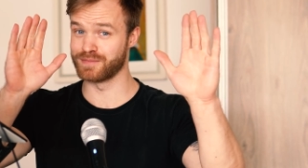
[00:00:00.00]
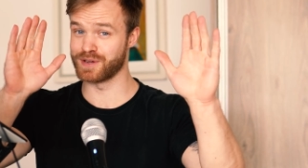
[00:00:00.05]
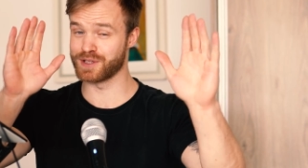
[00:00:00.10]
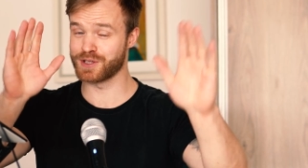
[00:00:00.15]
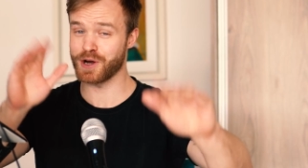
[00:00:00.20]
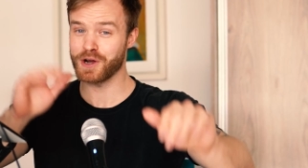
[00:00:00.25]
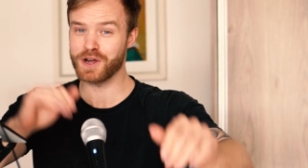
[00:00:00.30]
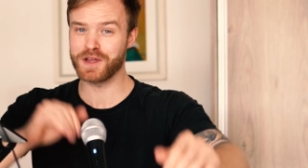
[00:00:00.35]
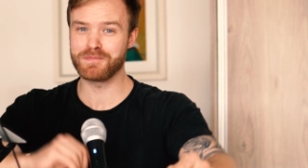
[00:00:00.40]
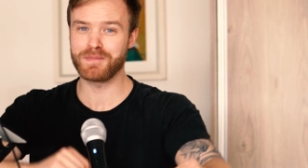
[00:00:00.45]
we're
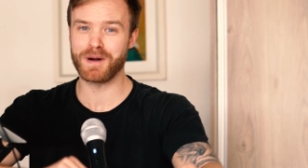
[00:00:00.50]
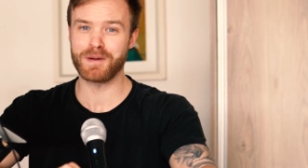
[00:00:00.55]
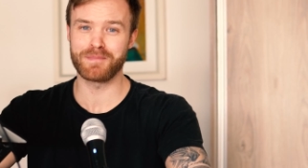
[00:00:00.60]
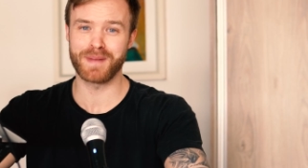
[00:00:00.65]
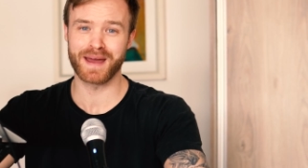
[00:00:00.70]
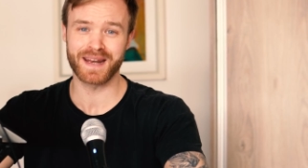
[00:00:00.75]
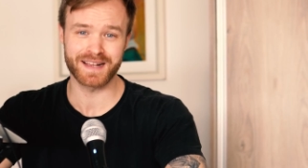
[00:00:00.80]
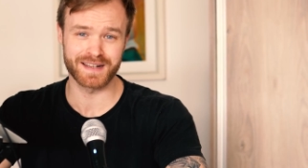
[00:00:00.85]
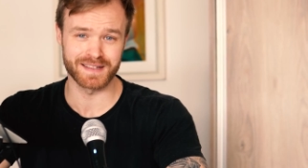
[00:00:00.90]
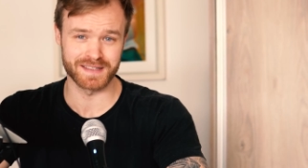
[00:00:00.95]
talking about
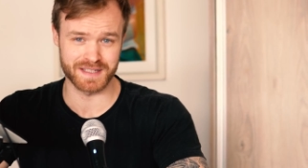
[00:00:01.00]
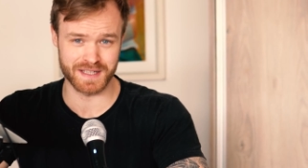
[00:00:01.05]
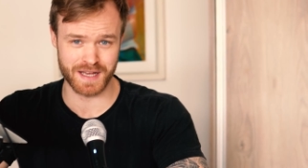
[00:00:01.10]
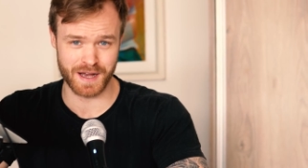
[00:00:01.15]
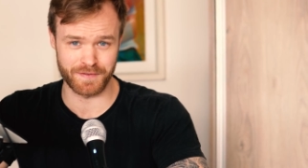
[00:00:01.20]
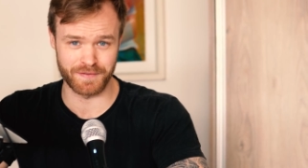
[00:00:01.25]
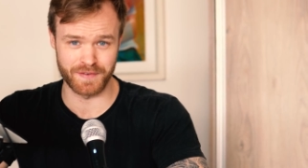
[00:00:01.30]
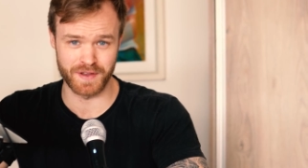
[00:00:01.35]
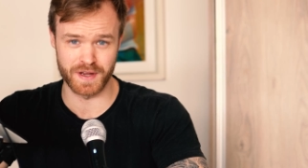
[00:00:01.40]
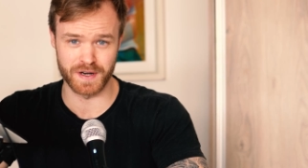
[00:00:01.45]
medical
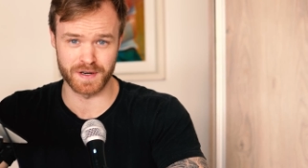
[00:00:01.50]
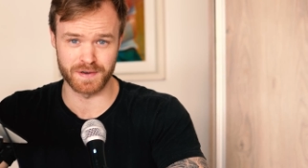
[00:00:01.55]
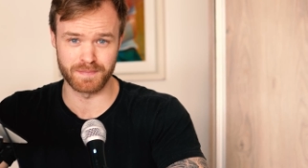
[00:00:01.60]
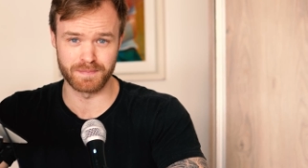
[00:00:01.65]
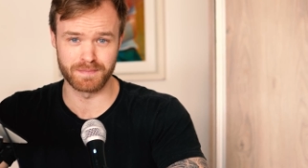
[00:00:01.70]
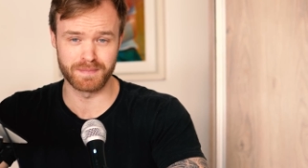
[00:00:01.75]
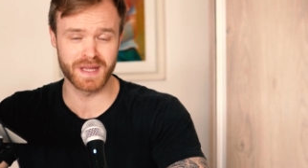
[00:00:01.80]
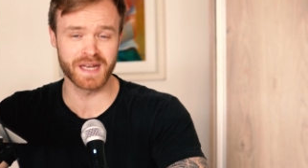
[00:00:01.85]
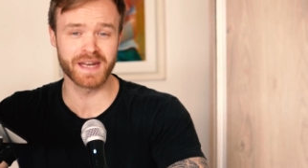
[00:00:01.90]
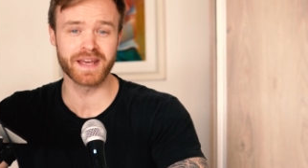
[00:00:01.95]
stuff here,
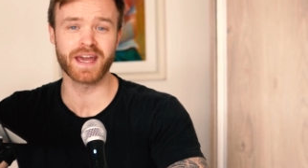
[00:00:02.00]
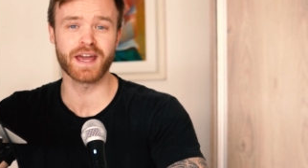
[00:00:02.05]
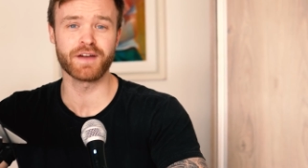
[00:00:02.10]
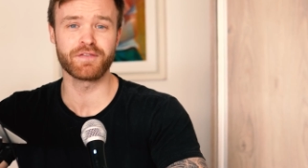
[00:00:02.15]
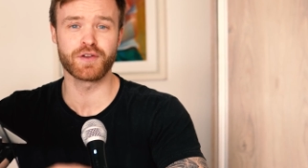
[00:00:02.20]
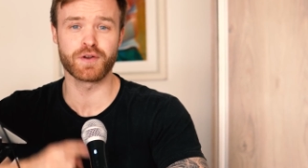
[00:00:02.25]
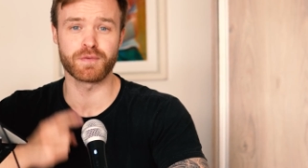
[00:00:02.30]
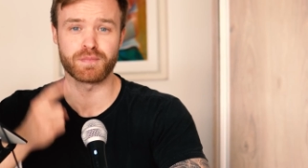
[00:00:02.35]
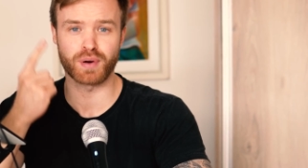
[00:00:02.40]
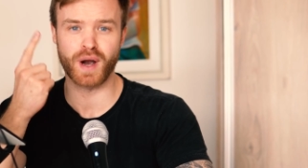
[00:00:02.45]
meaning
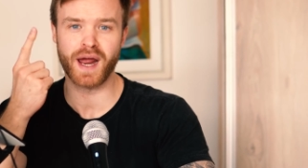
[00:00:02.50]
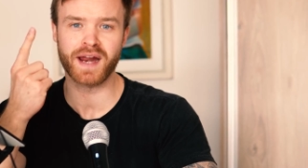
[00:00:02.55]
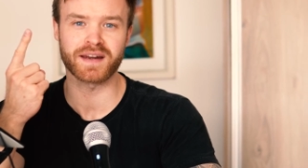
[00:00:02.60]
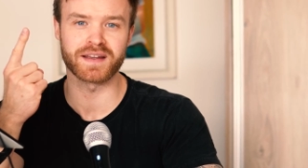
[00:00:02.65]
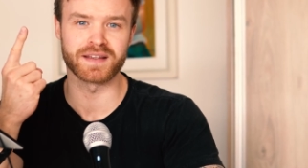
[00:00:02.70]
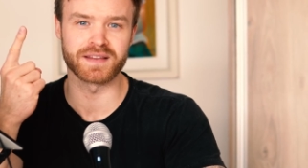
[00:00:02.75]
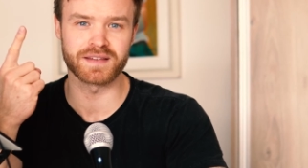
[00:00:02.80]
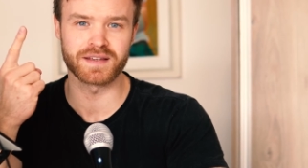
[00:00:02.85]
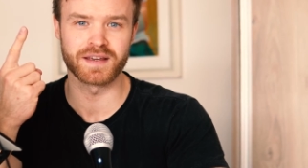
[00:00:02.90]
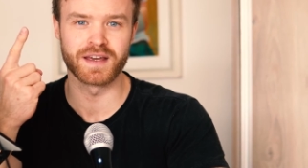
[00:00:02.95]
if you're
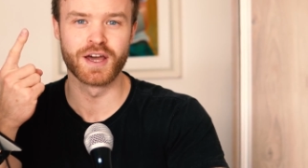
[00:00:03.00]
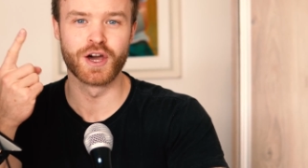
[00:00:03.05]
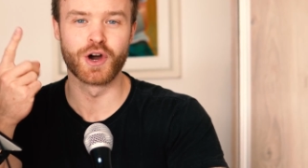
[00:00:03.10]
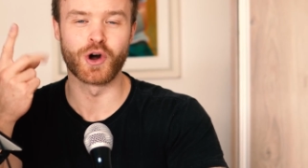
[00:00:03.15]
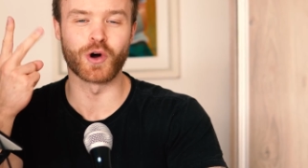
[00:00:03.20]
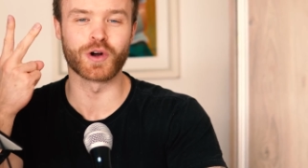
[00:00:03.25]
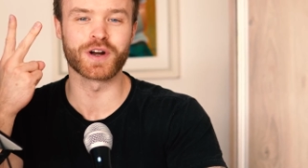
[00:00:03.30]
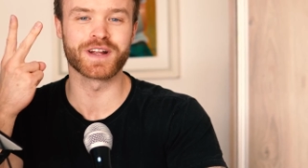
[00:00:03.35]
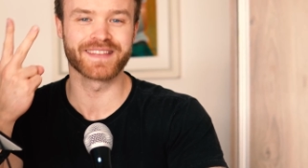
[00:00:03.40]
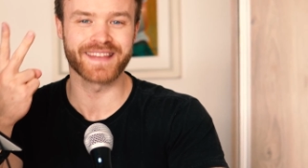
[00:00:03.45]
pregnant
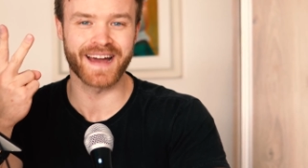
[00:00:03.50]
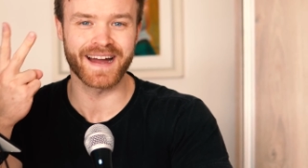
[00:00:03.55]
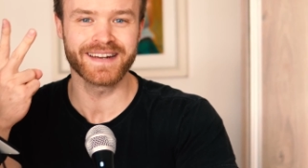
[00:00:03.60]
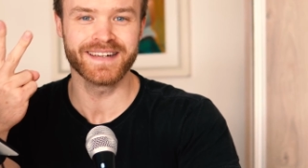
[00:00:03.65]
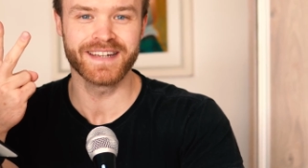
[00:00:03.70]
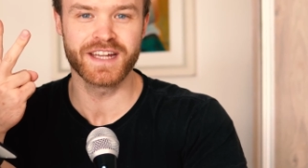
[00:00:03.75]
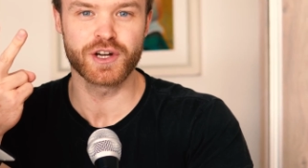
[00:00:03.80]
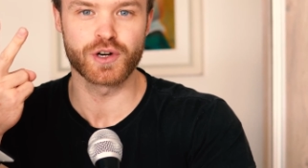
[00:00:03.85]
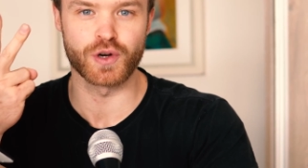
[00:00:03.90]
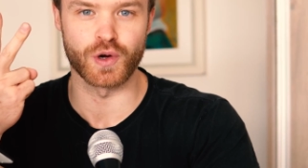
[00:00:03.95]
or a
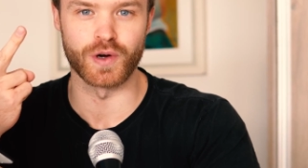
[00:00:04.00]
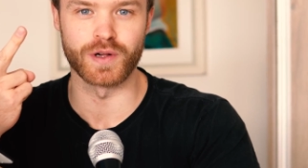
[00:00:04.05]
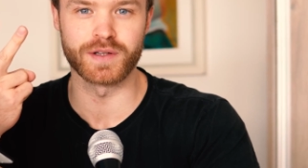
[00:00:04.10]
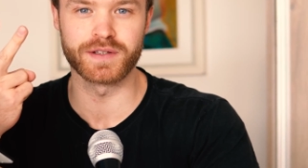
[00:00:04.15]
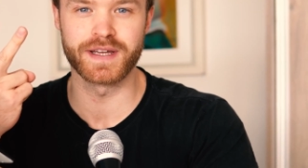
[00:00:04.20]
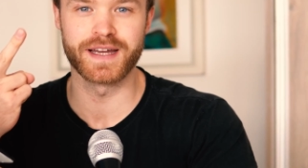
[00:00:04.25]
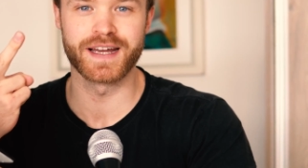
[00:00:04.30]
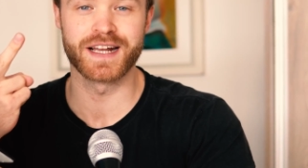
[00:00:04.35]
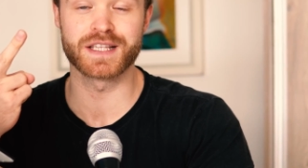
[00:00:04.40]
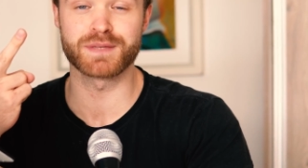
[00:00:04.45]
9 year
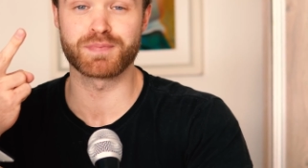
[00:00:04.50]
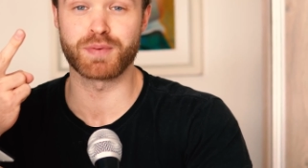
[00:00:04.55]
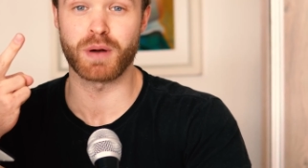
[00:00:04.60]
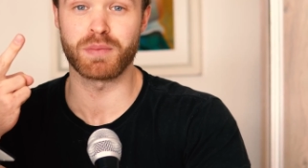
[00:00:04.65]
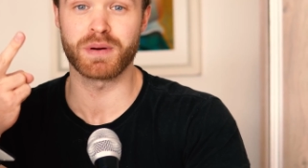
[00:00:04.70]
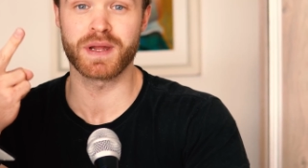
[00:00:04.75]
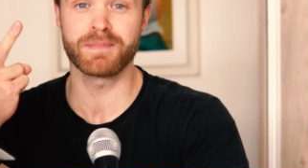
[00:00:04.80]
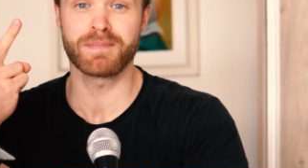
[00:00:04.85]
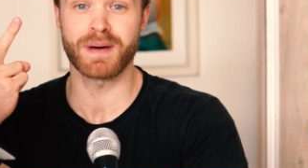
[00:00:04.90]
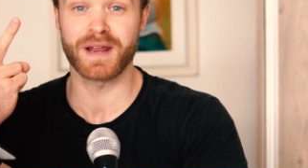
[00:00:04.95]
old, it's
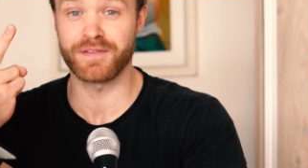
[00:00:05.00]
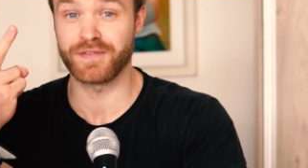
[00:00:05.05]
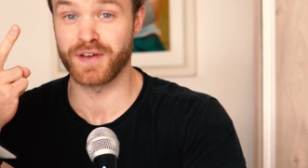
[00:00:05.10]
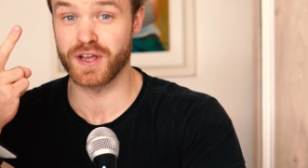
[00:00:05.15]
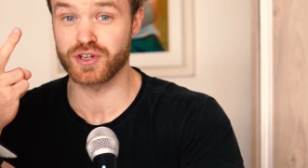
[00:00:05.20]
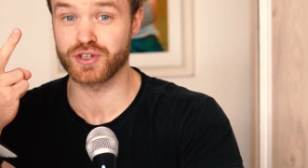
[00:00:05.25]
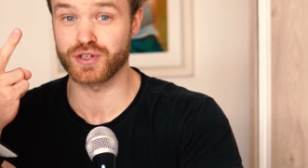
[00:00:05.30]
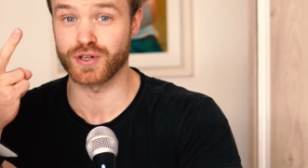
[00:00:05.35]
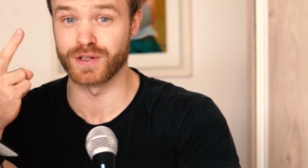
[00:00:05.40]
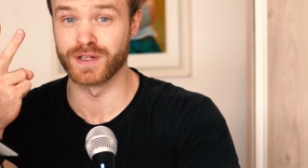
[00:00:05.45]
probably
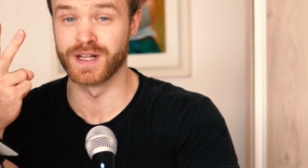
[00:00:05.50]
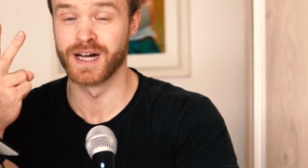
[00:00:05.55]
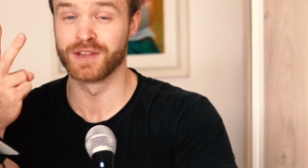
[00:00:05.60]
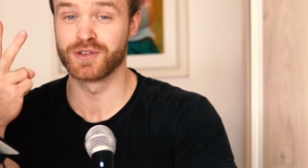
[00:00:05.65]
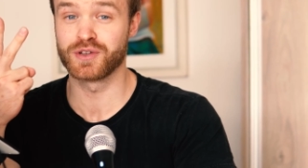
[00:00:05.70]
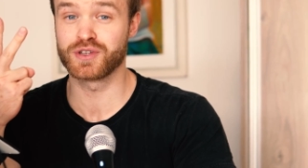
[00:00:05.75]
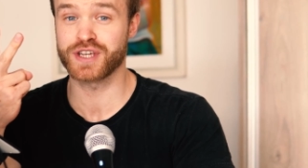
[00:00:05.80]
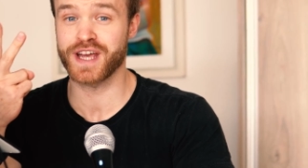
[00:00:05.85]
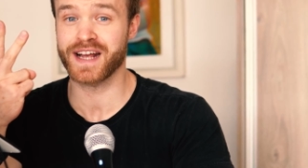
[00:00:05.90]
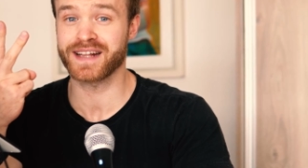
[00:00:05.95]
beneficial
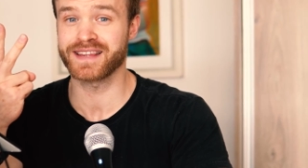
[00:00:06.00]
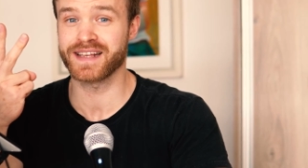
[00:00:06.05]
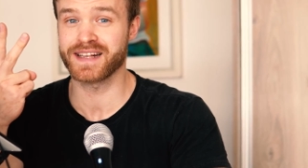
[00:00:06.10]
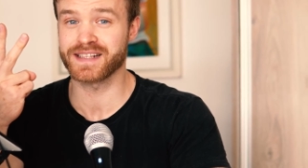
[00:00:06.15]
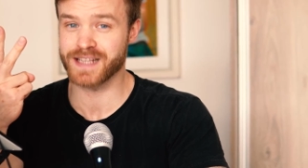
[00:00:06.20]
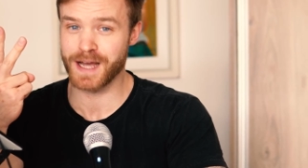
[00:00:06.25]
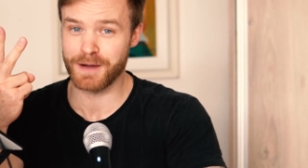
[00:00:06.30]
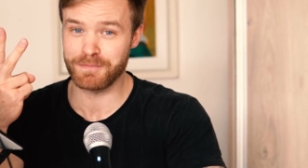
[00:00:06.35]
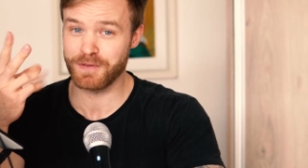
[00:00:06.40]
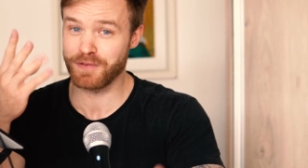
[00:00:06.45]
to check
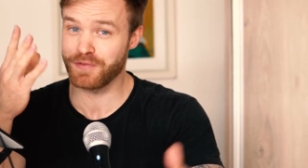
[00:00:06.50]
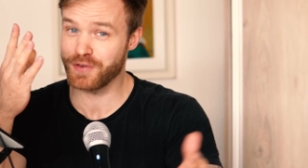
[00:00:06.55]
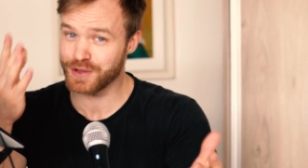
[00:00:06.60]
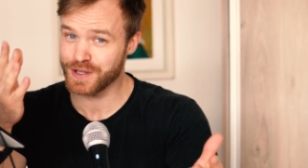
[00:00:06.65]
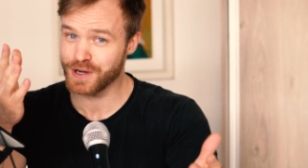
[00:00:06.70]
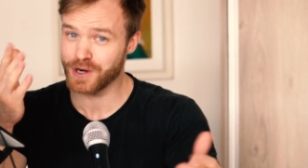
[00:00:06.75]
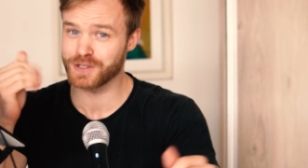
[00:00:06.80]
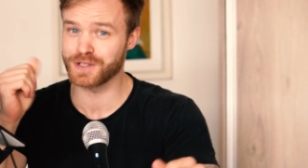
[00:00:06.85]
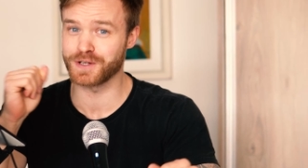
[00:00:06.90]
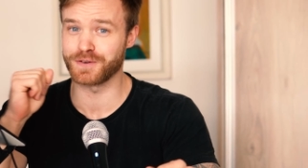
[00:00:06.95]
things up with your
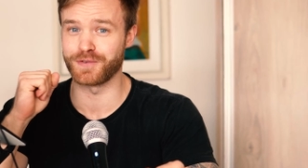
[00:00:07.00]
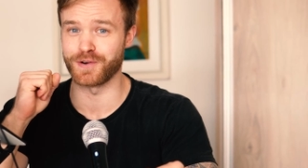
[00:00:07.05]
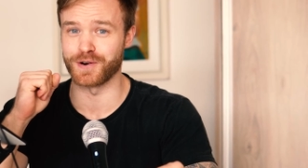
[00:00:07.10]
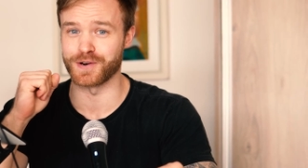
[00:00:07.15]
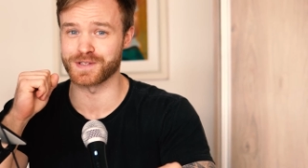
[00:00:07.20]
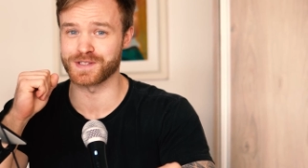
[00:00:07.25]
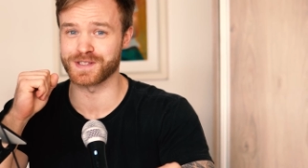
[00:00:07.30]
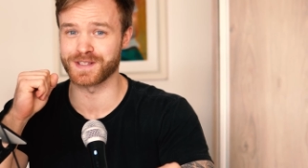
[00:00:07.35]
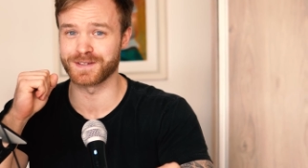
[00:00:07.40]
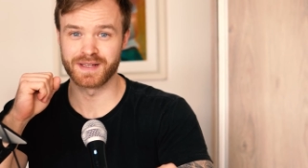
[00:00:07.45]
doctor
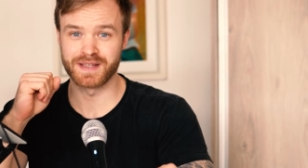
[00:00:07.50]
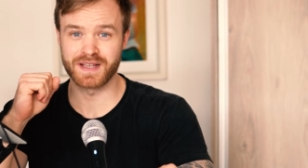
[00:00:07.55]
first.